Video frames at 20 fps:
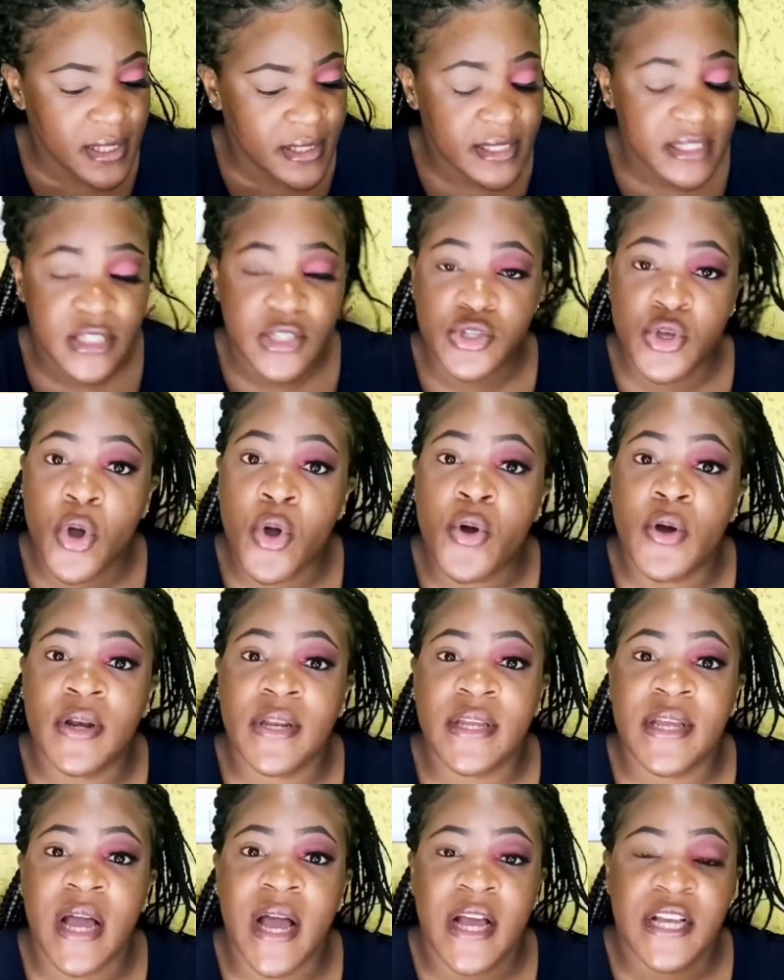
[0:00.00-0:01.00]
This is the
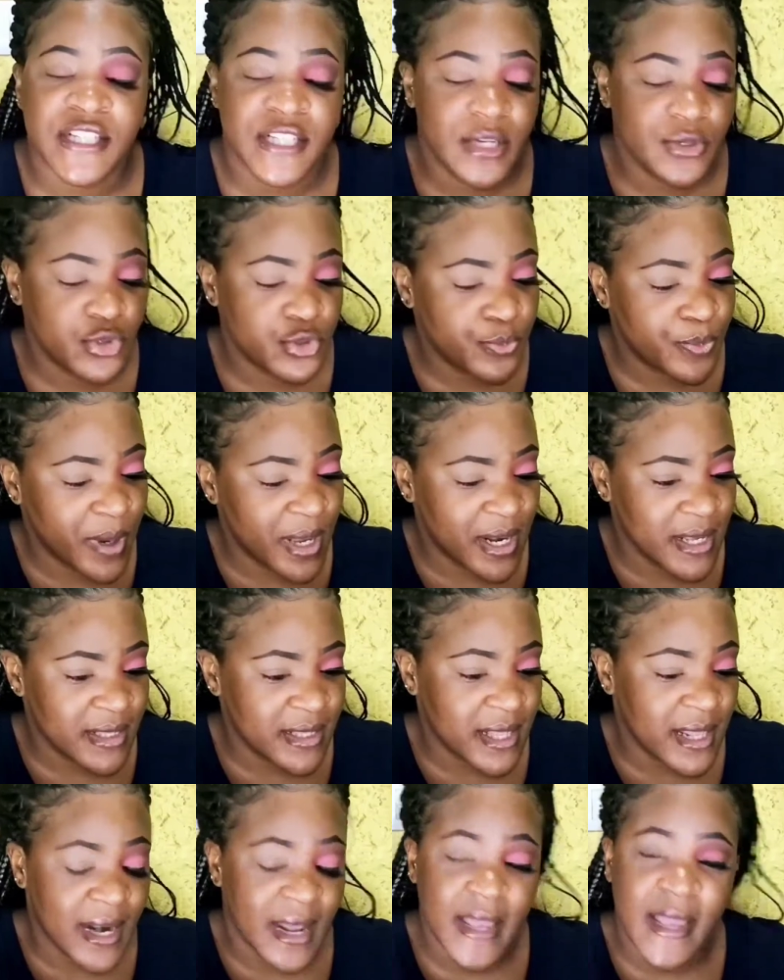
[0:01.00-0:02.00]
only eyeshadow
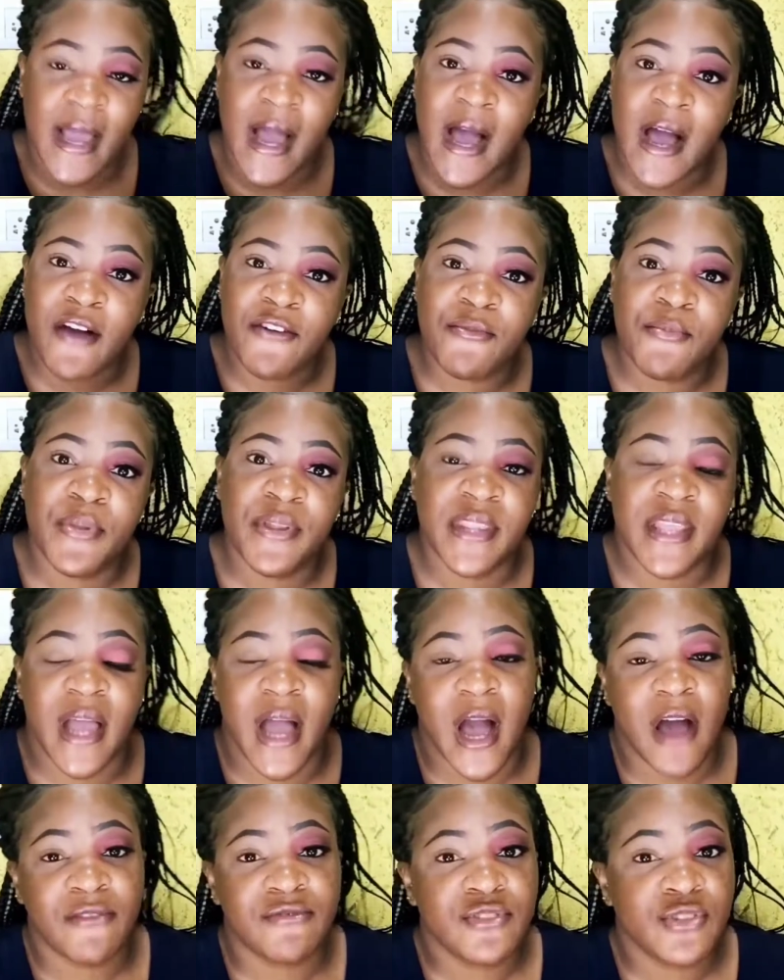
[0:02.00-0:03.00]
palette that I have, but they
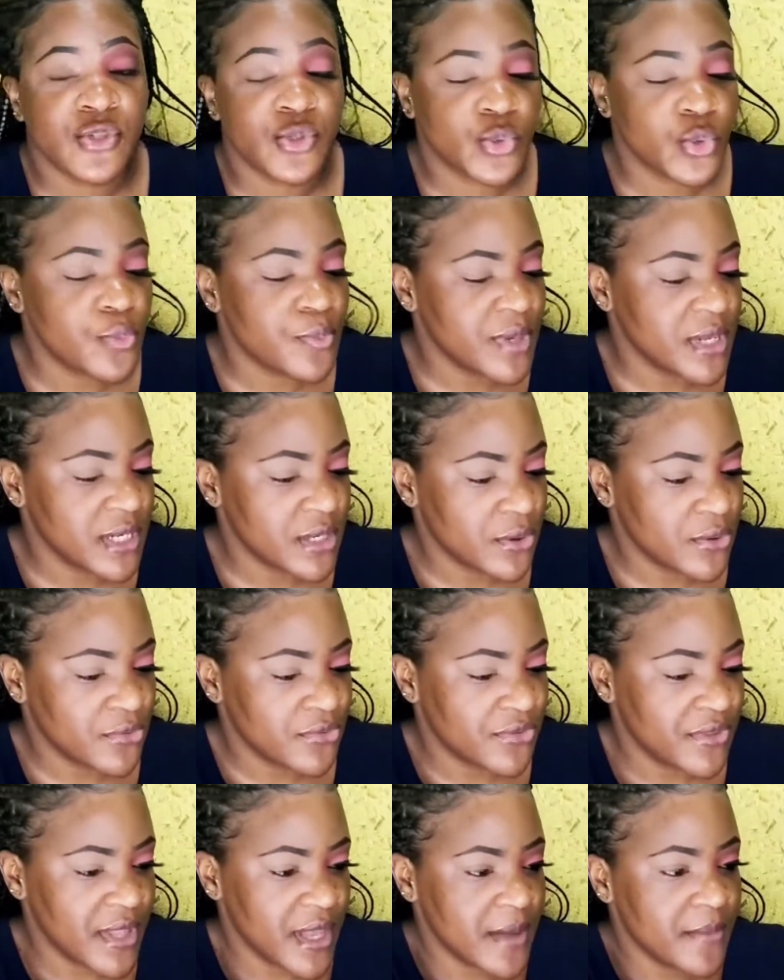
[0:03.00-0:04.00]
have so many
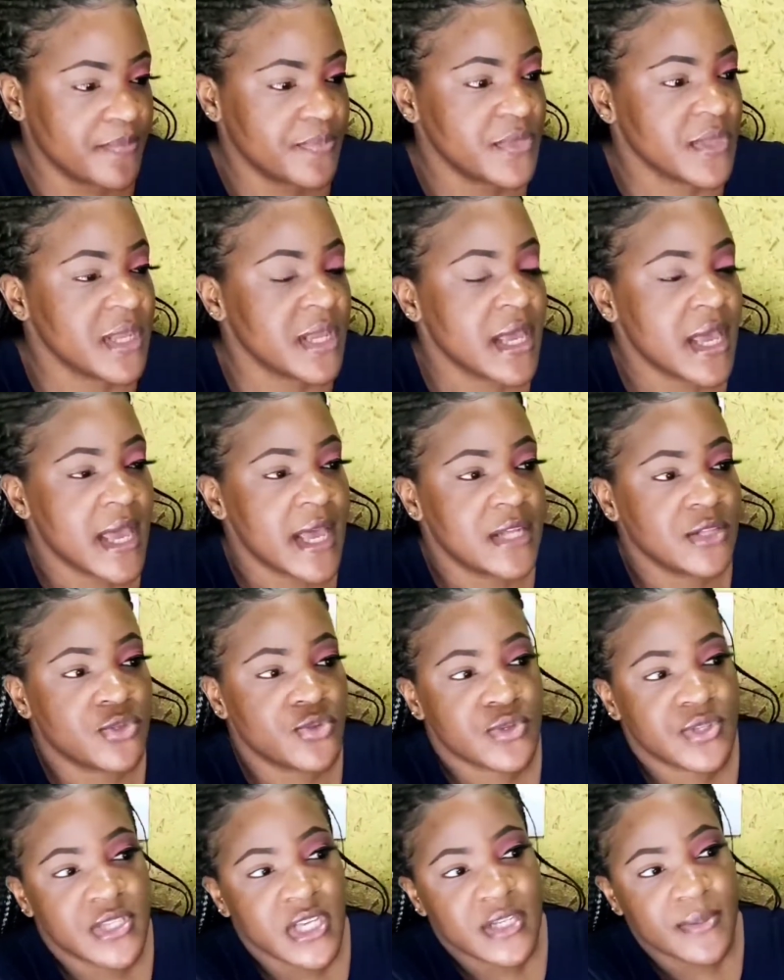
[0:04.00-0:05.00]
of them. And
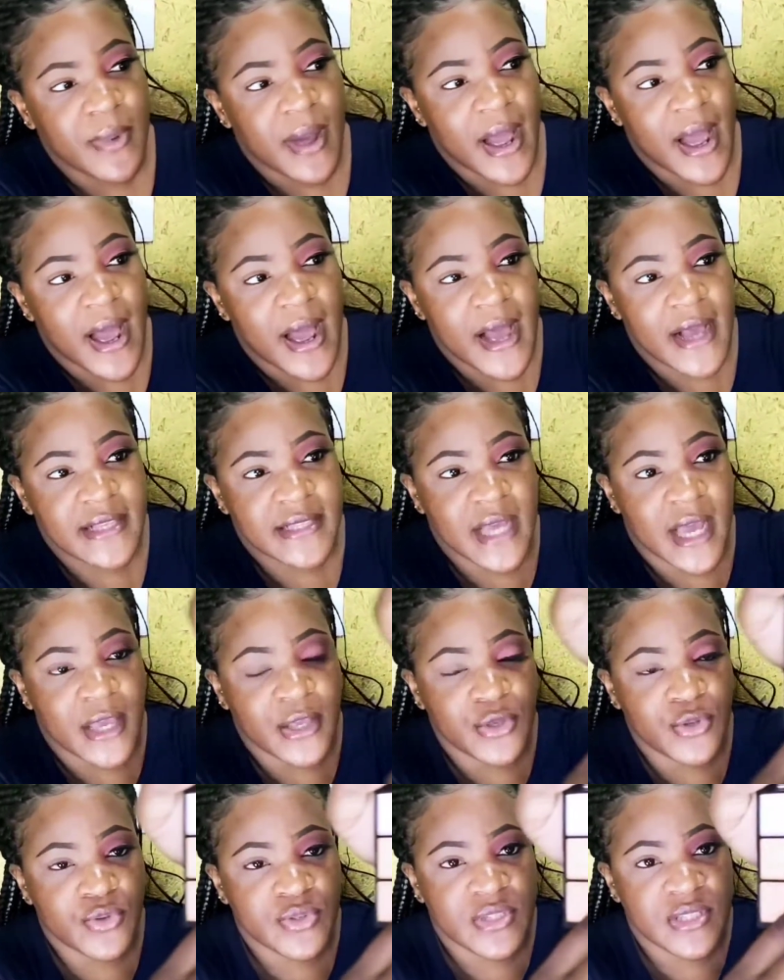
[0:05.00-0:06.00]
to set my eyes, I
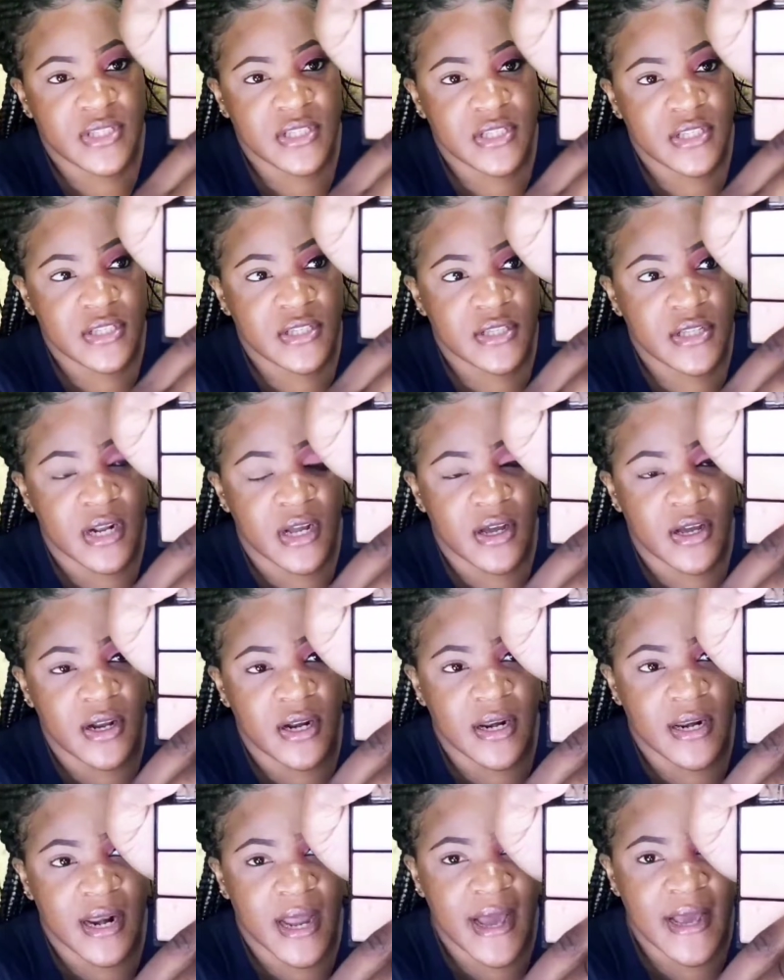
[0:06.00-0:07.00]
use this
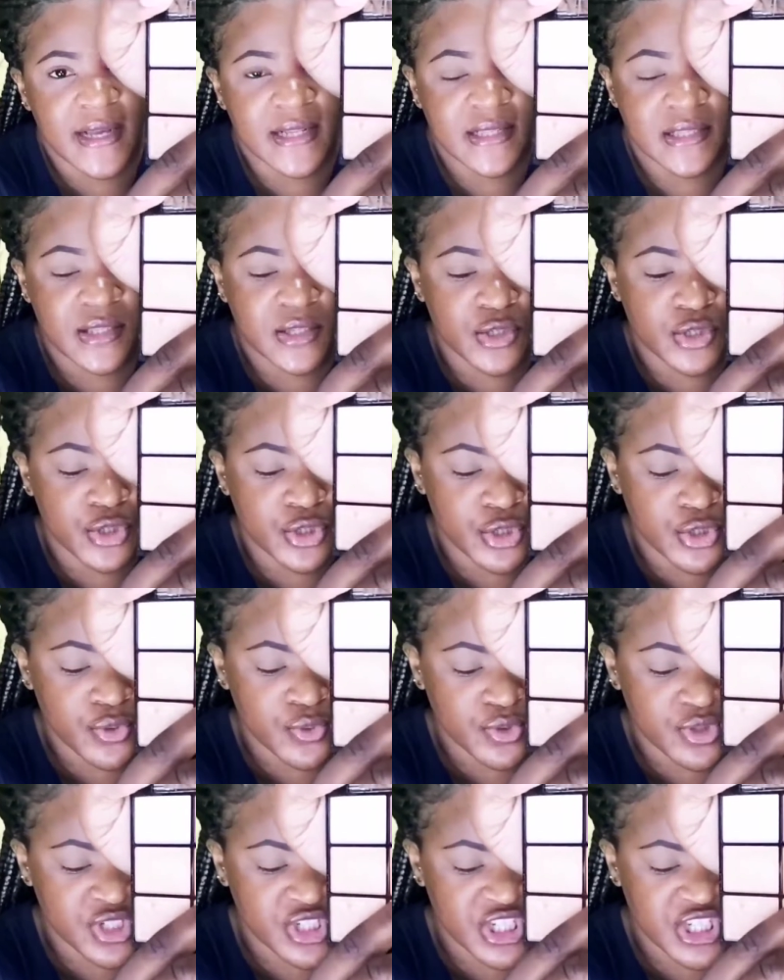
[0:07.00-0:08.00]
light
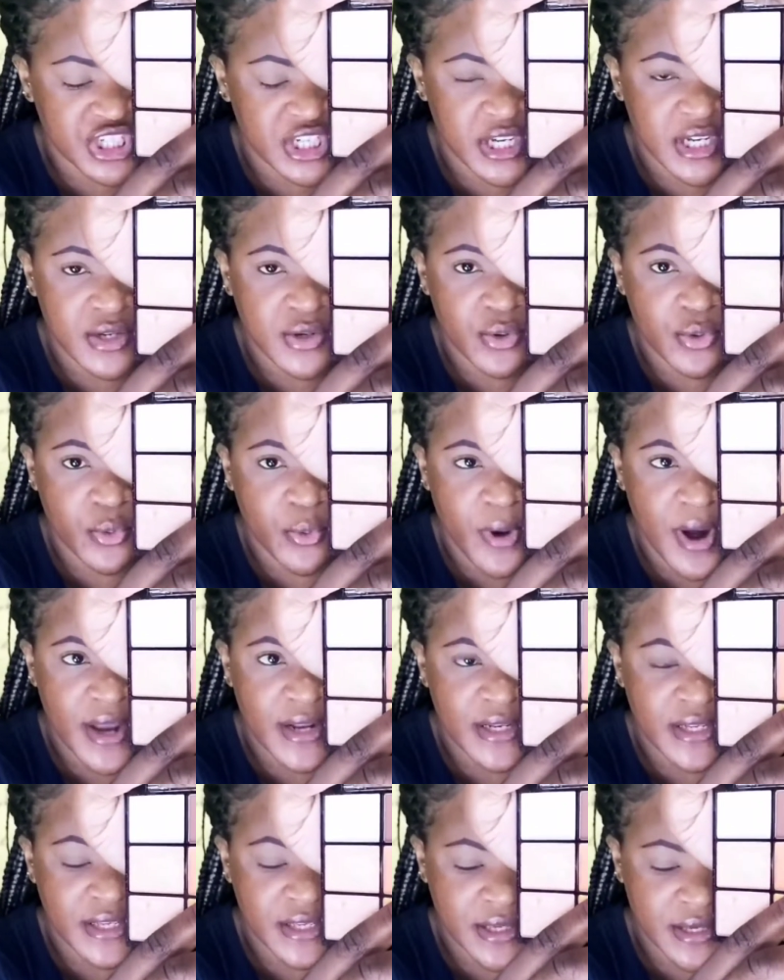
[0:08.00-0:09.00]
nude shade
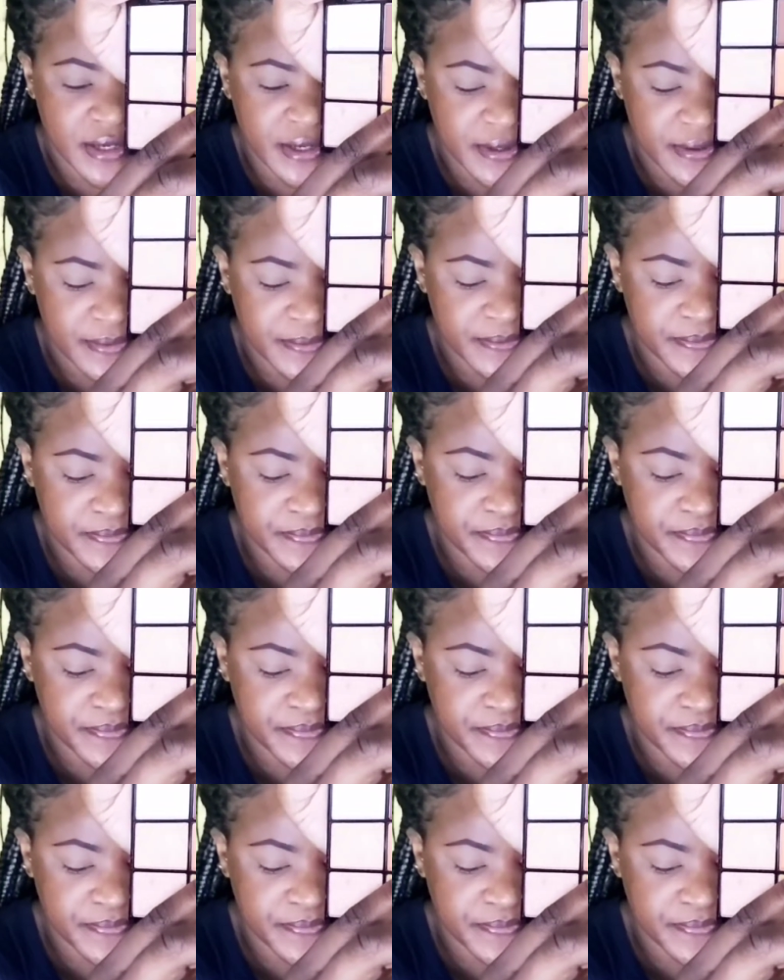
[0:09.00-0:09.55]
right here.